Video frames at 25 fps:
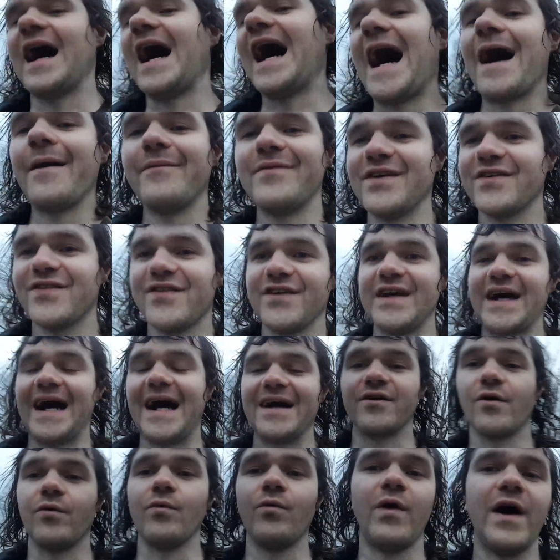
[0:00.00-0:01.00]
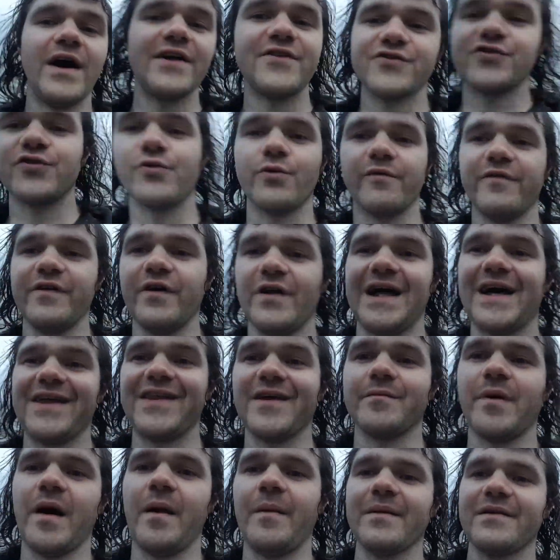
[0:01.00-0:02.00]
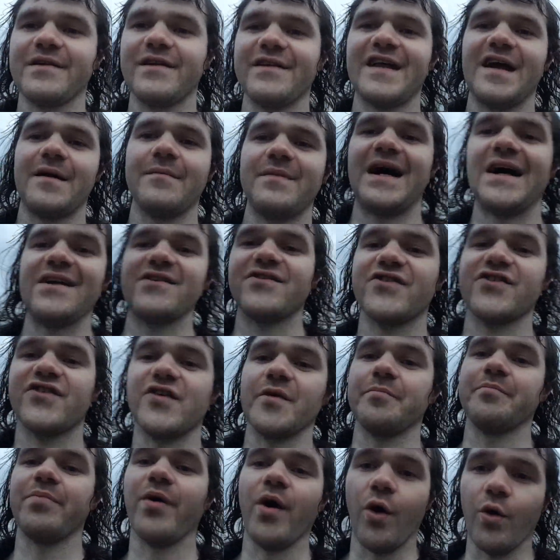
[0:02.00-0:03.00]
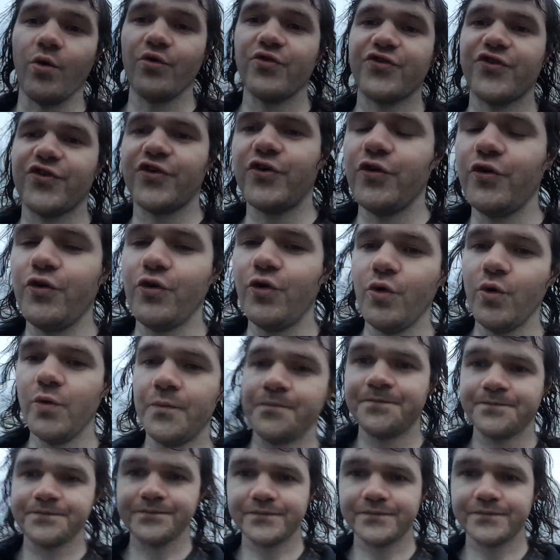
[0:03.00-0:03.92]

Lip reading: obviously I don't want to reveal anything publicly that I'm not supposed to.